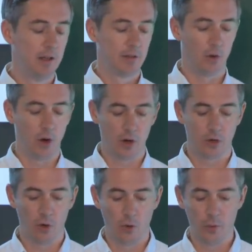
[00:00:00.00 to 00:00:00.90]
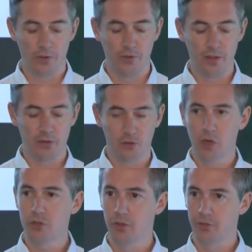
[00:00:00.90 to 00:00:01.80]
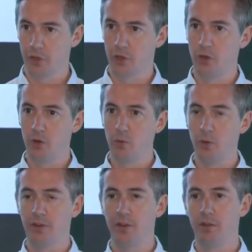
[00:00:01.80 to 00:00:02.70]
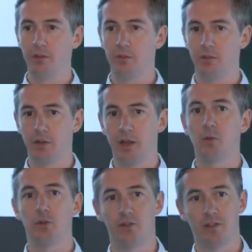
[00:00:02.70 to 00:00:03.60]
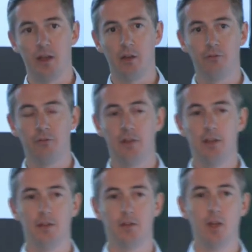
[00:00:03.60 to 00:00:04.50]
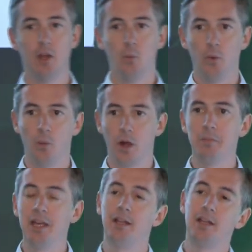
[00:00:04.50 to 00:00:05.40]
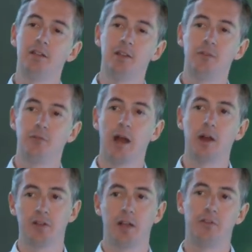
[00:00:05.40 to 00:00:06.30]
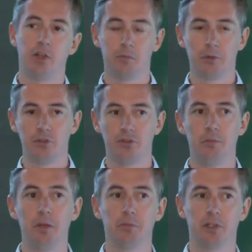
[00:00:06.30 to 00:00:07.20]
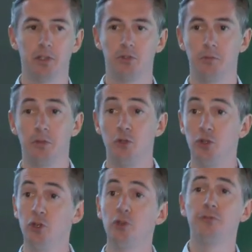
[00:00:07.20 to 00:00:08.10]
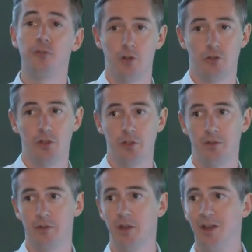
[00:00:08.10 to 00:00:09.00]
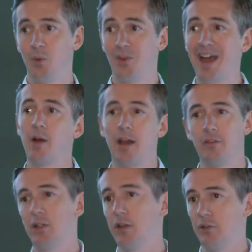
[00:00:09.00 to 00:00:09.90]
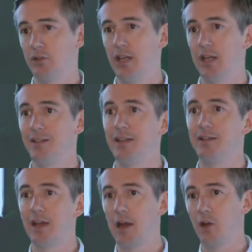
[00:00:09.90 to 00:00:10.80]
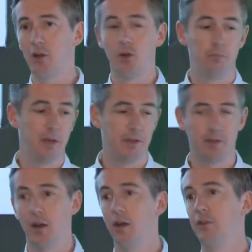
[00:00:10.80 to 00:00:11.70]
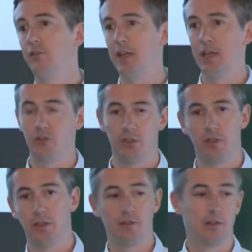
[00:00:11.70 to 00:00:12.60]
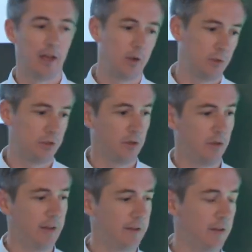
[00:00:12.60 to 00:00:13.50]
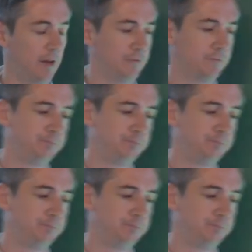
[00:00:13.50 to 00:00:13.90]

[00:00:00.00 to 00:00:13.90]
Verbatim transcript: So our goal with the structure of the code within the language itself is we want to make it easy for outside developers to be able to contribute new functions without having to understand the entire code base of the engine and the language and all that stuff.